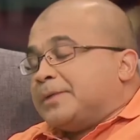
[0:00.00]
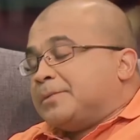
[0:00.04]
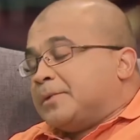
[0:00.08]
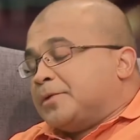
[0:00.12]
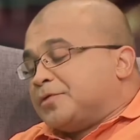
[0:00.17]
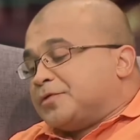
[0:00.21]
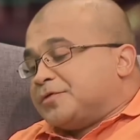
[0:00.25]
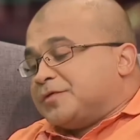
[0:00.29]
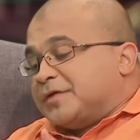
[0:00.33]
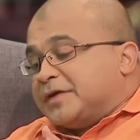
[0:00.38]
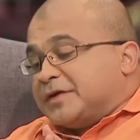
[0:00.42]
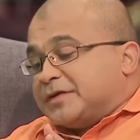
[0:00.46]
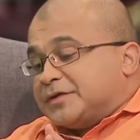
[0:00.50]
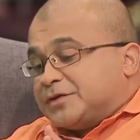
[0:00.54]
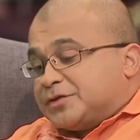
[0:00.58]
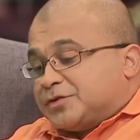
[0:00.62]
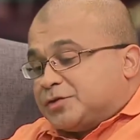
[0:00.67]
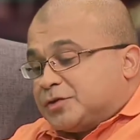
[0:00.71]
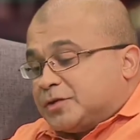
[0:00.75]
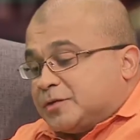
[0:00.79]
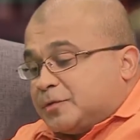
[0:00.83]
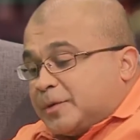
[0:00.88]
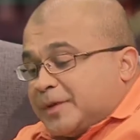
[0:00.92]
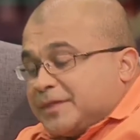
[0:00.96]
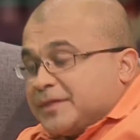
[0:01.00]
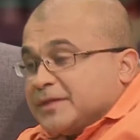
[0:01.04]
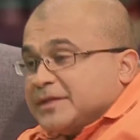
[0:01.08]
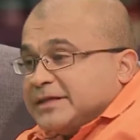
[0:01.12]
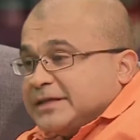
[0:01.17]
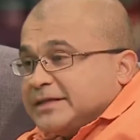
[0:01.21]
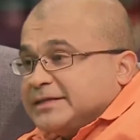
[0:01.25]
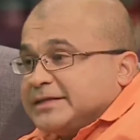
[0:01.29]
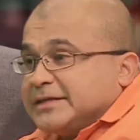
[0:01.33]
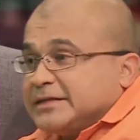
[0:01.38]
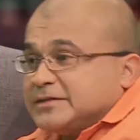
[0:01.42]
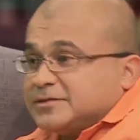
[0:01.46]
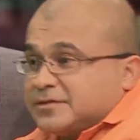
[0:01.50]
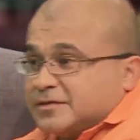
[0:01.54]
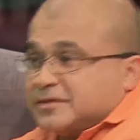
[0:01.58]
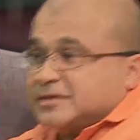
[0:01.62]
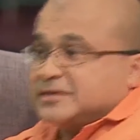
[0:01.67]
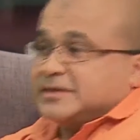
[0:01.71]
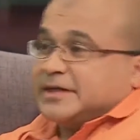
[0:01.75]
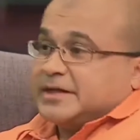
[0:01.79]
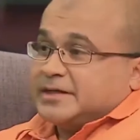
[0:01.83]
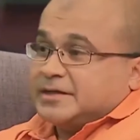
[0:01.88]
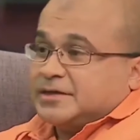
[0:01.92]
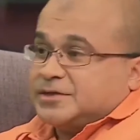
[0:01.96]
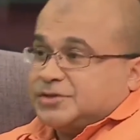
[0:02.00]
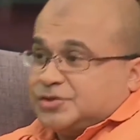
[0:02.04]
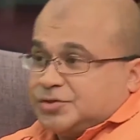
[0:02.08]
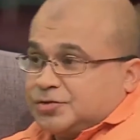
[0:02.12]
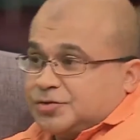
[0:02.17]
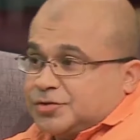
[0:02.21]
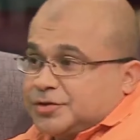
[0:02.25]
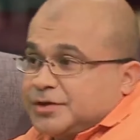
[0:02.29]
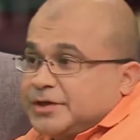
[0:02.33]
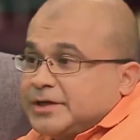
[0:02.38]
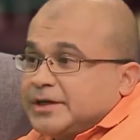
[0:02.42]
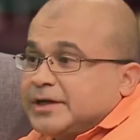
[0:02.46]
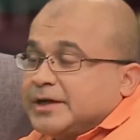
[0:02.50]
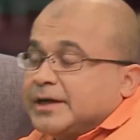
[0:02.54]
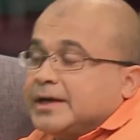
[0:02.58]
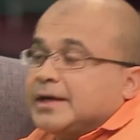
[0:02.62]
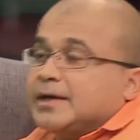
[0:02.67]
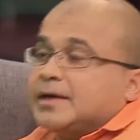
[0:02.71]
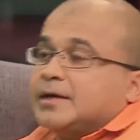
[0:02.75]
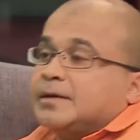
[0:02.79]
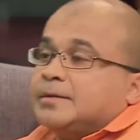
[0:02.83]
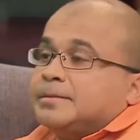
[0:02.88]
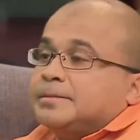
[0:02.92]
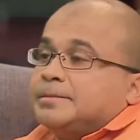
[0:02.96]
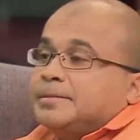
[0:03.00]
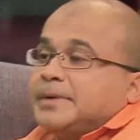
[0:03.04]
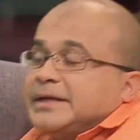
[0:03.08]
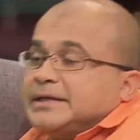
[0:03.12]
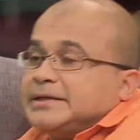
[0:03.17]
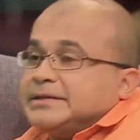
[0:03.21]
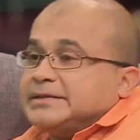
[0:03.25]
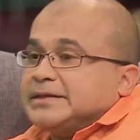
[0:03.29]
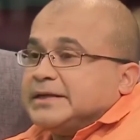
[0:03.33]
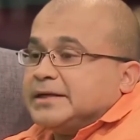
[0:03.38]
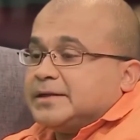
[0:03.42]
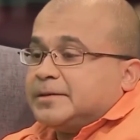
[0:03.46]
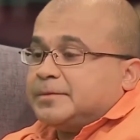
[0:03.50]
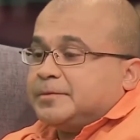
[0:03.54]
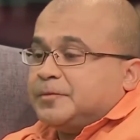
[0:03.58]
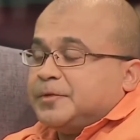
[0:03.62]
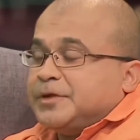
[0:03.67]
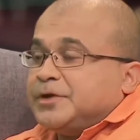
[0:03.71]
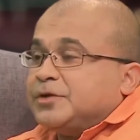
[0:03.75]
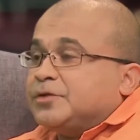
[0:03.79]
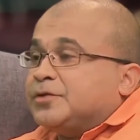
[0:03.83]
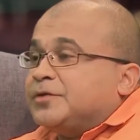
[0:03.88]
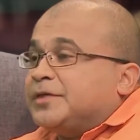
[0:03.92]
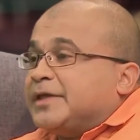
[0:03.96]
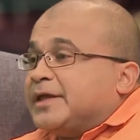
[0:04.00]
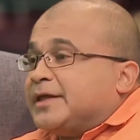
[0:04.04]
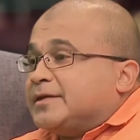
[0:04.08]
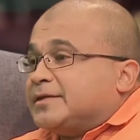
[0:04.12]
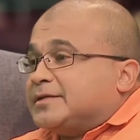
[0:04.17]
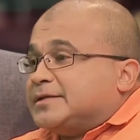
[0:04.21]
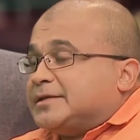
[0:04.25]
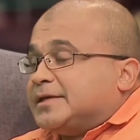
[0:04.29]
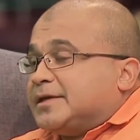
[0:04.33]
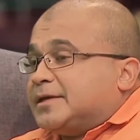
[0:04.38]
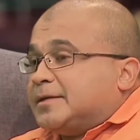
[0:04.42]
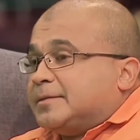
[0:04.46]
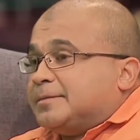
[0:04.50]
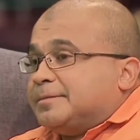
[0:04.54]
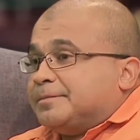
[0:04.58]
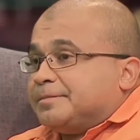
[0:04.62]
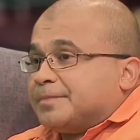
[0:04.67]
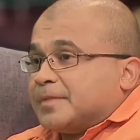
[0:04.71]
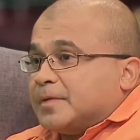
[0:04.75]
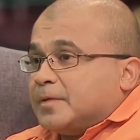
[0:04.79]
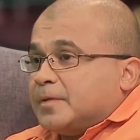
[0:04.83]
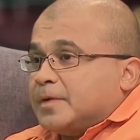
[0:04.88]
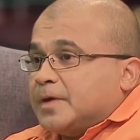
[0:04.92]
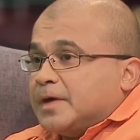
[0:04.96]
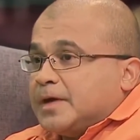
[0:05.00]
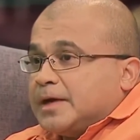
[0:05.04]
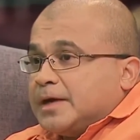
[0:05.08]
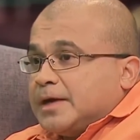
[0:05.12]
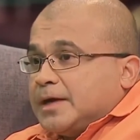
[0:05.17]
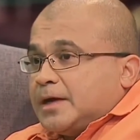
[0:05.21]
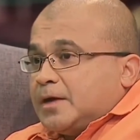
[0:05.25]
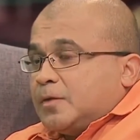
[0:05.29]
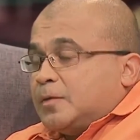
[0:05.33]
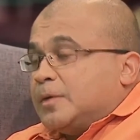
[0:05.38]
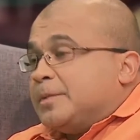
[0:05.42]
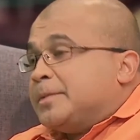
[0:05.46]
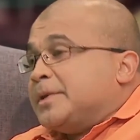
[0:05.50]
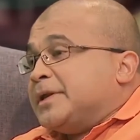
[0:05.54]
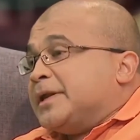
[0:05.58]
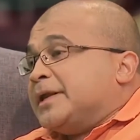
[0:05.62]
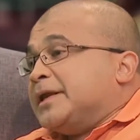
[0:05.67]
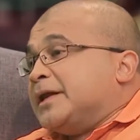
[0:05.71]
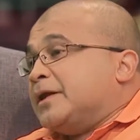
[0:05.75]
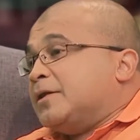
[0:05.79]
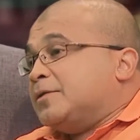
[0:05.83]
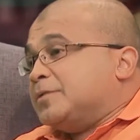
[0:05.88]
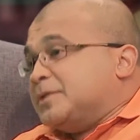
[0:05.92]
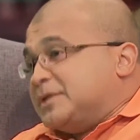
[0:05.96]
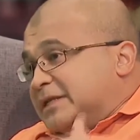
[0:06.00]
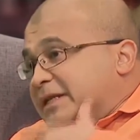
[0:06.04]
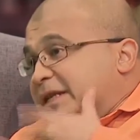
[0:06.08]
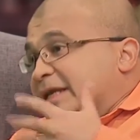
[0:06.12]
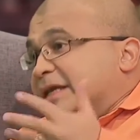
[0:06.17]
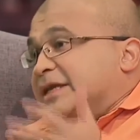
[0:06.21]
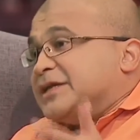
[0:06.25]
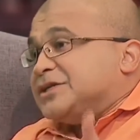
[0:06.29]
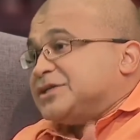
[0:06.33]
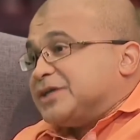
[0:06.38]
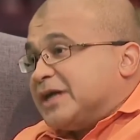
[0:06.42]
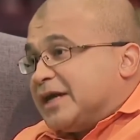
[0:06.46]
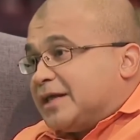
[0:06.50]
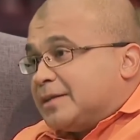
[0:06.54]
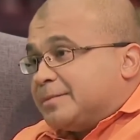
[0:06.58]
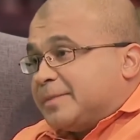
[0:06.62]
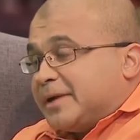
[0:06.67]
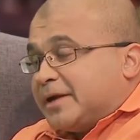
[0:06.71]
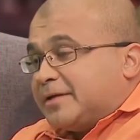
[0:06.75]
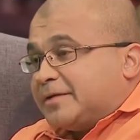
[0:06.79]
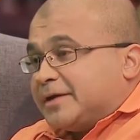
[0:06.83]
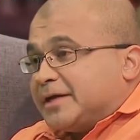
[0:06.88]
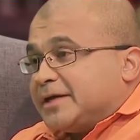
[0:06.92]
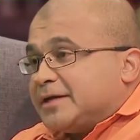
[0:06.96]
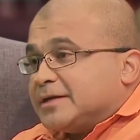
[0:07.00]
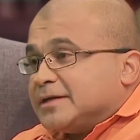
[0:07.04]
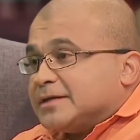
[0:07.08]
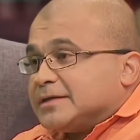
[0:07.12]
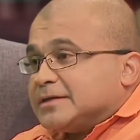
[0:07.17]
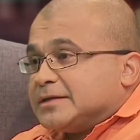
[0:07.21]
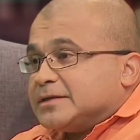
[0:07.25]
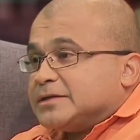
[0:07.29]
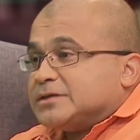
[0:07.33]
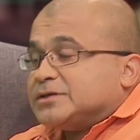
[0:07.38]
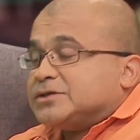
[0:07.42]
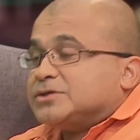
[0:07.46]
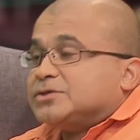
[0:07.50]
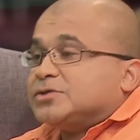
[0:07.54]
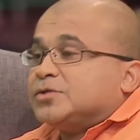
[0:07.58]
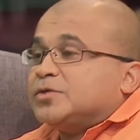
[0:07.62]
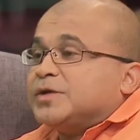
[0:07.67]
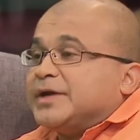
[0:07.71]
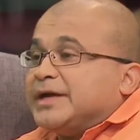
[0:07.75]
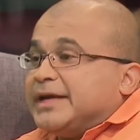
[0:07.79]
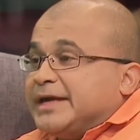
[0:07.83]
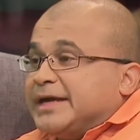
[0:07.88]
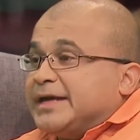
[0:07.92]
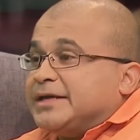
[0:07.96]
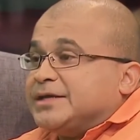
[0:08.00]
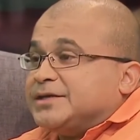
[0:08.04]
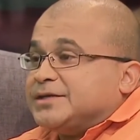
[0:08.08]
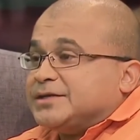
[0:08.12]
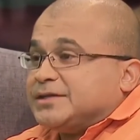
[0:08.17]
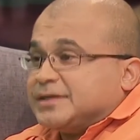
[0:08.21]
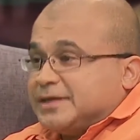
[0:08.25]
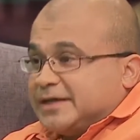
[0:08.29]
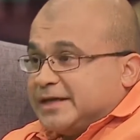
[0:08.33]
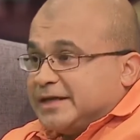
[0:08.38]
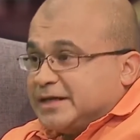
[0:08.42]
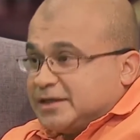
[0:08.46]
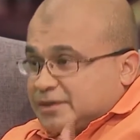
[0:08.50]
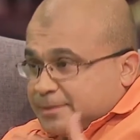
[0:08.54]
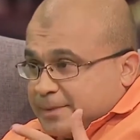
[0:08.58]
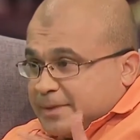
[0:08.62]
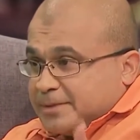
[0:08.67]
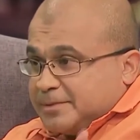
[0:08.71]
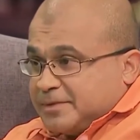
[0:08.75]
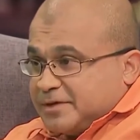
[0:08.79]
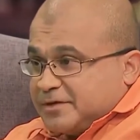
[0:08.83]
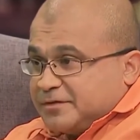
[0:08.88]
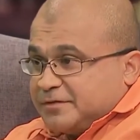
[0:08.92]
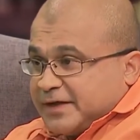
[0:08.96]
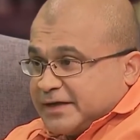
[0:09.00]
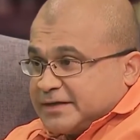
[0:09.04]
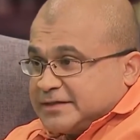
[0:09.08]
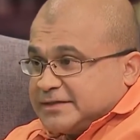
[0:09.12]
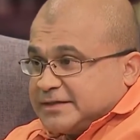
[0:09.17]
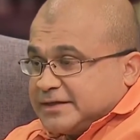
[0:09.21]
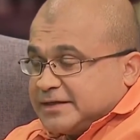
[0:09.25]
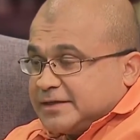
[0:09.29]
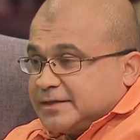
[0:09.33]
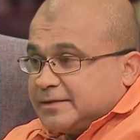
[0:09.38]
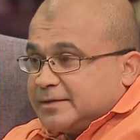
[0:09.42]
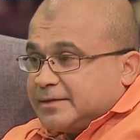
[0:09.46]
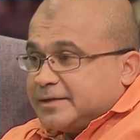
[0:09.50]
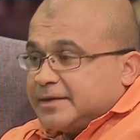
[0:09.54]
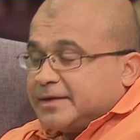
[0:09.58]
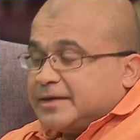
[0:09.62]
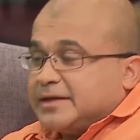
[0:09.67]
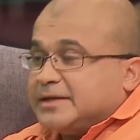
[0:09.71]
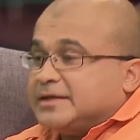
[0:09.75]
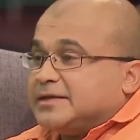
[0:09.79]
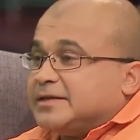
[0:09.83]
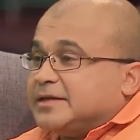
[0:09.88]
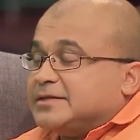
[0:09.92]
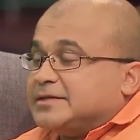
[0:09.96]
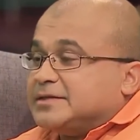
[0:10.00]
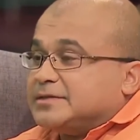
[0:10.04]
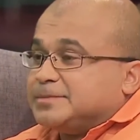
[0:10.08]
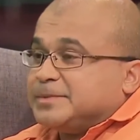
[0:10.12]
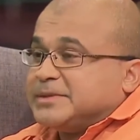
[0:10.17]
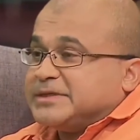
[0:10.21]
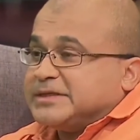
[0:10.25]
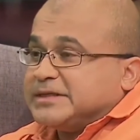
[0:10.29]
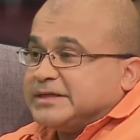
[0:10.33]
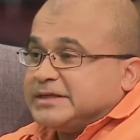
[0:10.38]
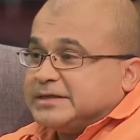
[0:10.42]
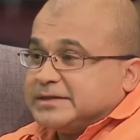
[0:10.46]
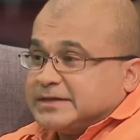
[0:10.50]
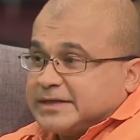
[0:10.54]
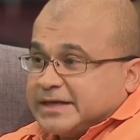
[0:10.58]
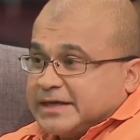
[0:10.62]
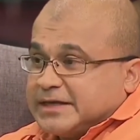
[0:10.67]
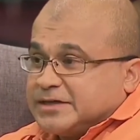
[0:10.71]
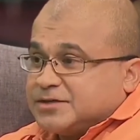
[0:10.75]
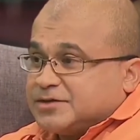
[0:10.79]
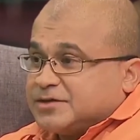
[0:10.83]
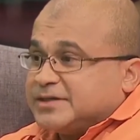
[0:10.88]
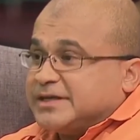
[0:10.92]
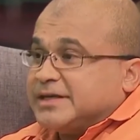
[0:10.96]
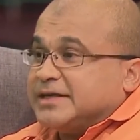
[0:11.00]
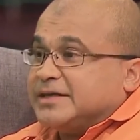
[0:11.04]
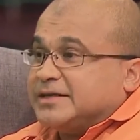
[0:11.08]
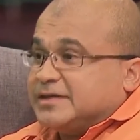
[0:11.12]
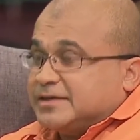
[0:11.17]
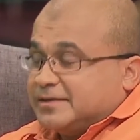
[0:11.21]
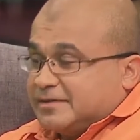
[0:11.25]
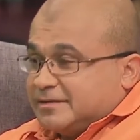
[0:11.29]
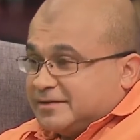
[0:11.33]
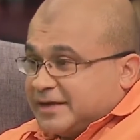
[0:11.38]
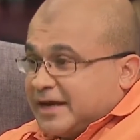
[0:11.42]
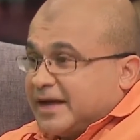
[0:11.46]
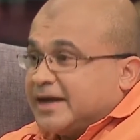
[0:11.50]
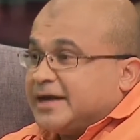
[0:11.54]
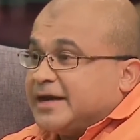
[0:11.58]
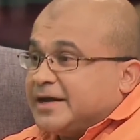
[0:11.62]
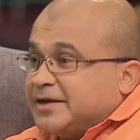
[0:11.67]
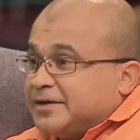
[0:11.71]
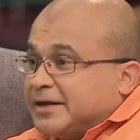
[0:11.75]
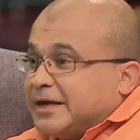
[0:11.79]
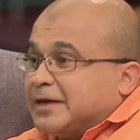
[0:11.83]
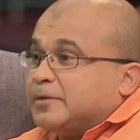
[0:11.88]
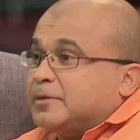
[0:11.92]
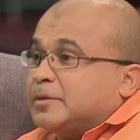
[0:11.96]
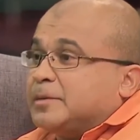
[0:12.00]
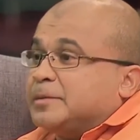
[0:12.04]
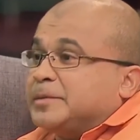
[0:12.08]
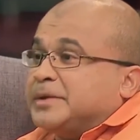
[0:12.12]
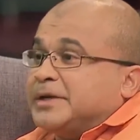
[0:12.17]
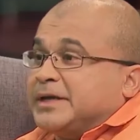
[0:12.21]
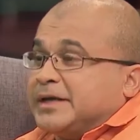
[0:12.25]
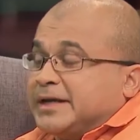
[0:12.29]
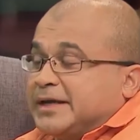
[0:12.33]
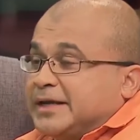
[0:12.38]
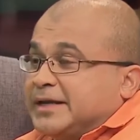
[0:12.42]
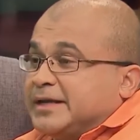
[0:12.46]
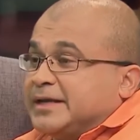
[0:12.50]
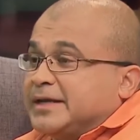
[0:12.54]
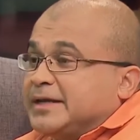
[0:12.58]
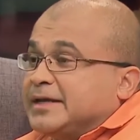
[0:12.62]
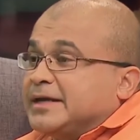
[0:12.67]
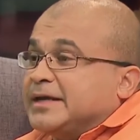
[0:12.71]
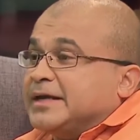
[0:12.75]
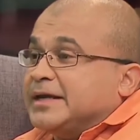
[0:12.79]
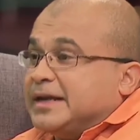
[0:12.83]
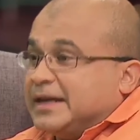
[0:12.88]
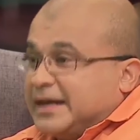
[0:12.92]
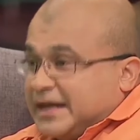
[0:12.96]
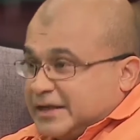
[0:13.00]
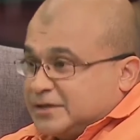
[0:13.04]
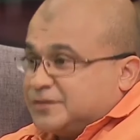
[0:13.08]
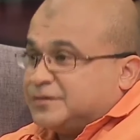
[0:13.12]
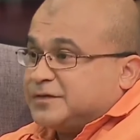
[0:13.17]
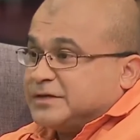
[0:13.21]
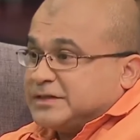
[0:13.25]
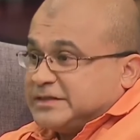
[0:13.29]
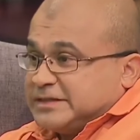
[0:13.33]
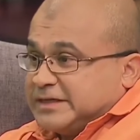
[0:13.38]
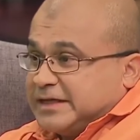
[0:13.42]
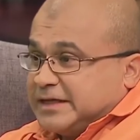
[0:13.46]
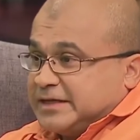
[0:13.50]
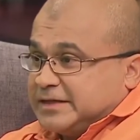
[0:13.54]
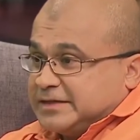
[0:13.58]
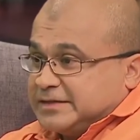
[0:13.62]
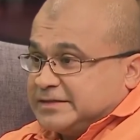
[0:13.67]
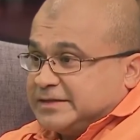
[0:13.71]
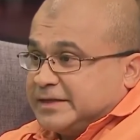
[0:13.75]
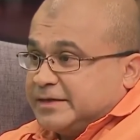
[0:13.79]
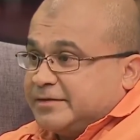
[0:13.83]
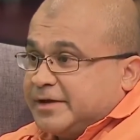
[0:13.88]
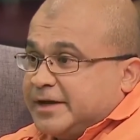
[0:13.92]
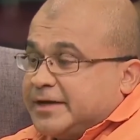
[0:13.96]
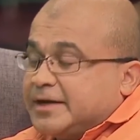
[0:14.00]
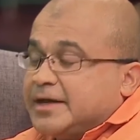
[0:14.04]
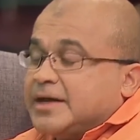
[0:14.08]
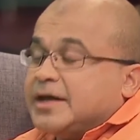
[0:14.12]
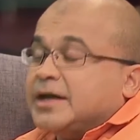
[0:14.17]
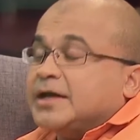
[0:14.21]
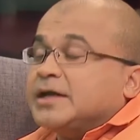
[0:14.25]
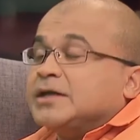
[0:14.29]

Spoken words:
I'm not really sure what the details of the study showed, but we know that women are now delaying childbearing, so age may be a factor. In this particular case, you're saying younger and younger women are getting less fertile, is that right?